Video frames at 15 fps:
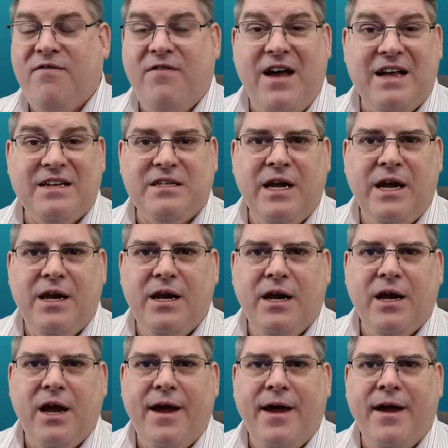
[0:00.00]

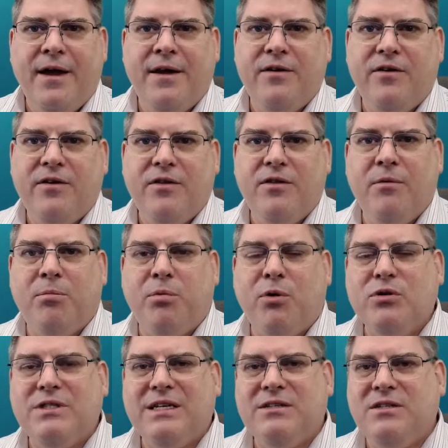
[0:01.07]
fascinating, and the
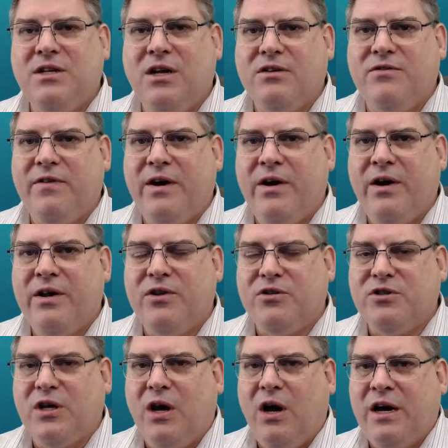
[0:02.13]
process does vary.
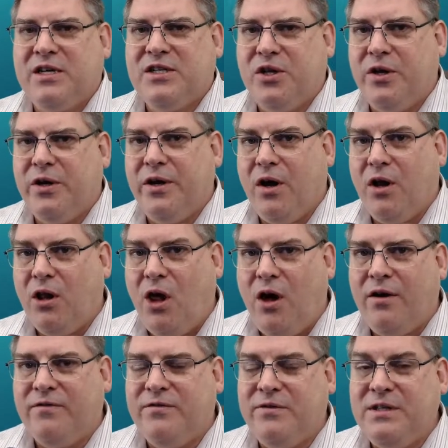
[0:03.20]
There's actually a
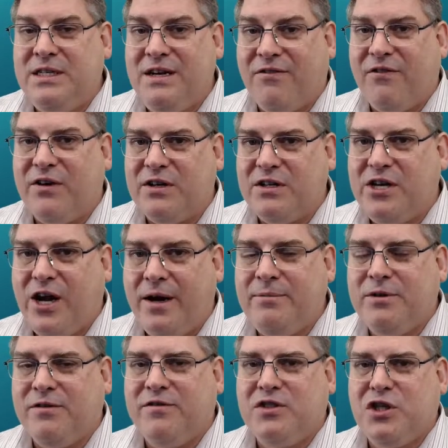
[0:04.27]
lot of different
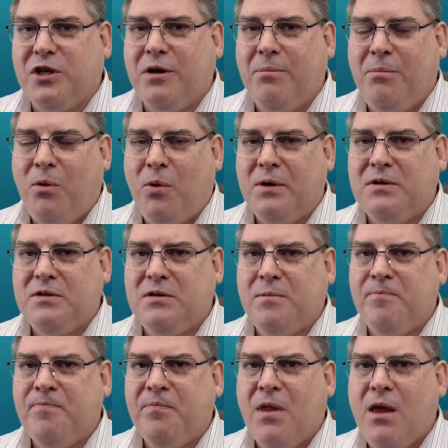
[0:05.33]
types of circuit boards.
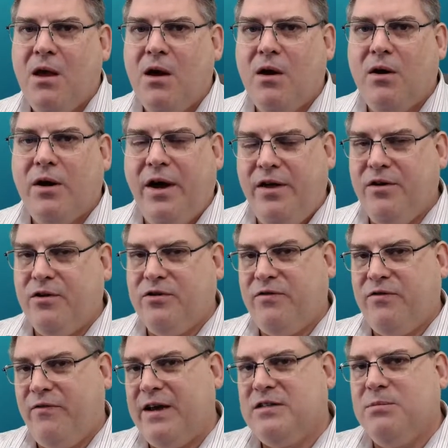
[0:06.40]
Okay, there's
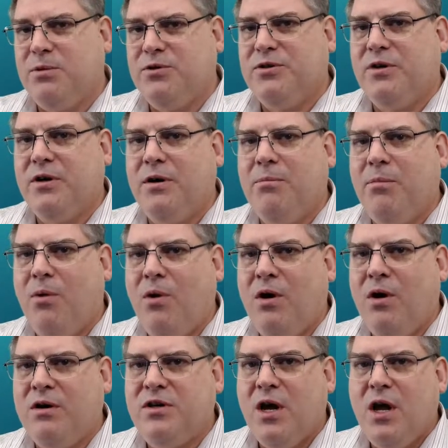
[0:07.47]
flexible circuit
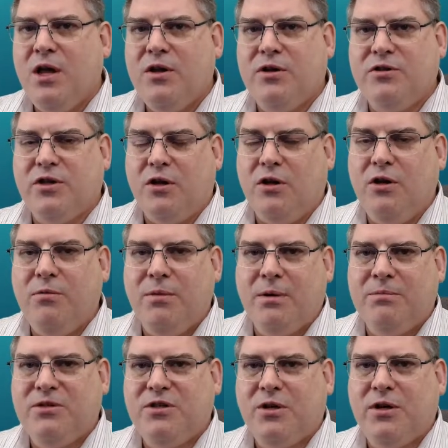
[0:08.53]
boards, there's
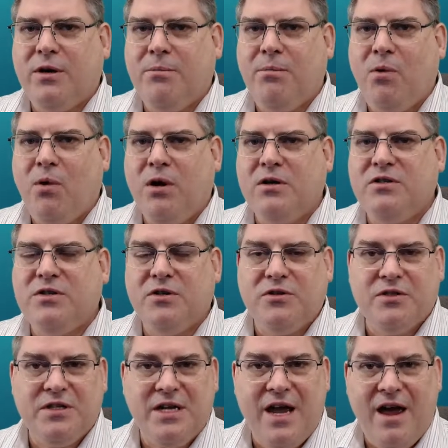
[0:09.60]
aluminum circuit boards,
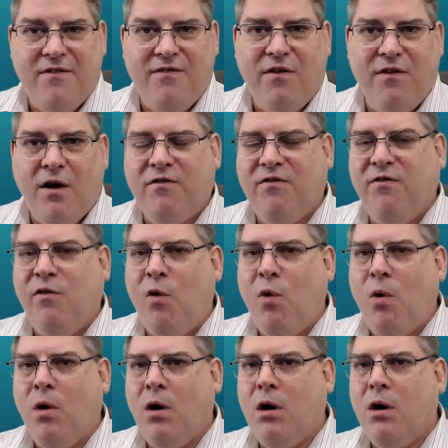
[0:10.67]
there's the
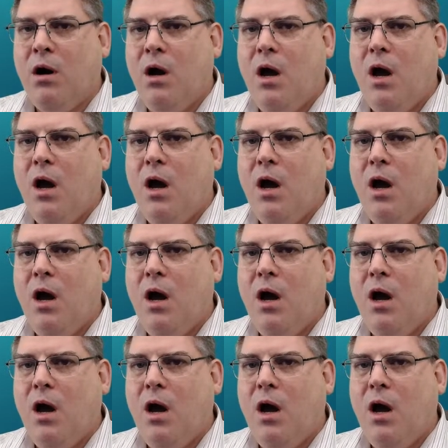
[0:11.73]
FR4,